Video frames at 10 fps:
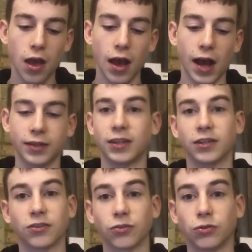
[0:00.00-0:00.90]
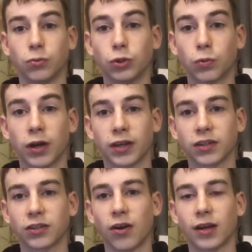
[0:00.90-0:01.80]
as he does not do woodworking.
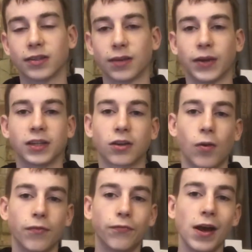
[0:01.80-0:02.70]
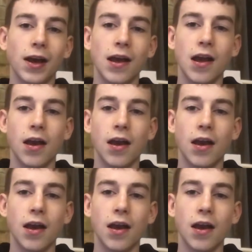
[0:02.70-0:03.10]
So I think it makes it quite fair,